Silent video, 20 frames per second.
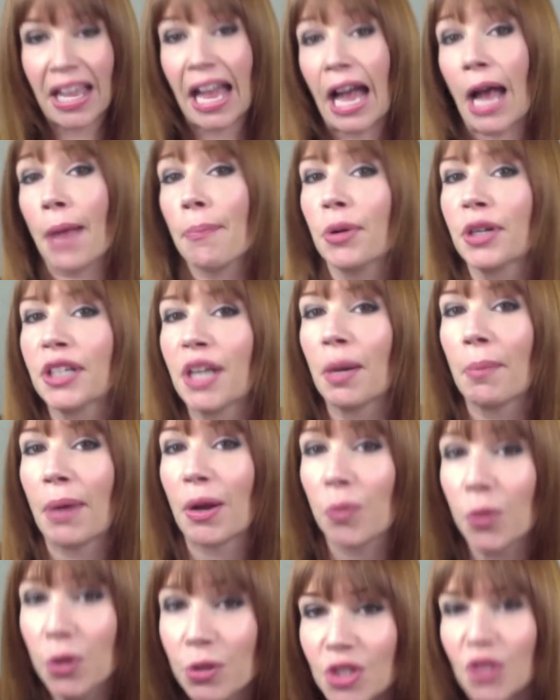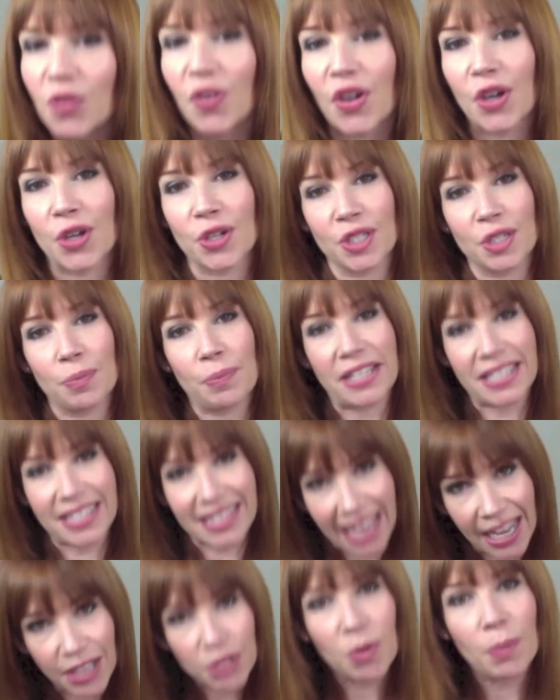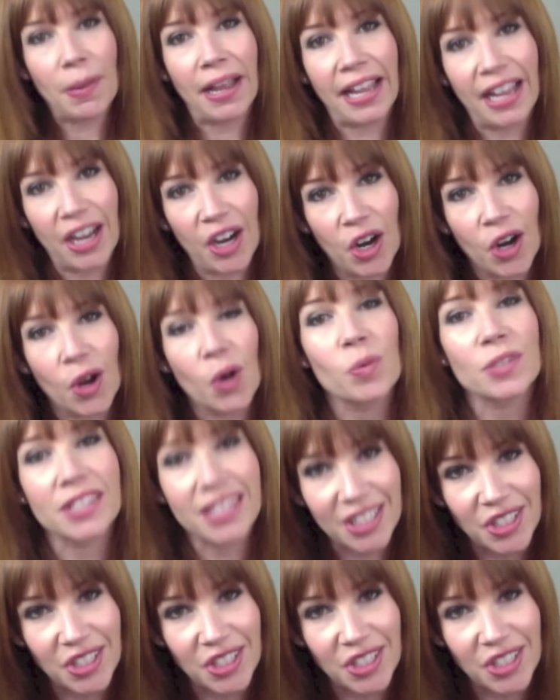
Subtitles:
I put it on my roots first because that's where my hair was the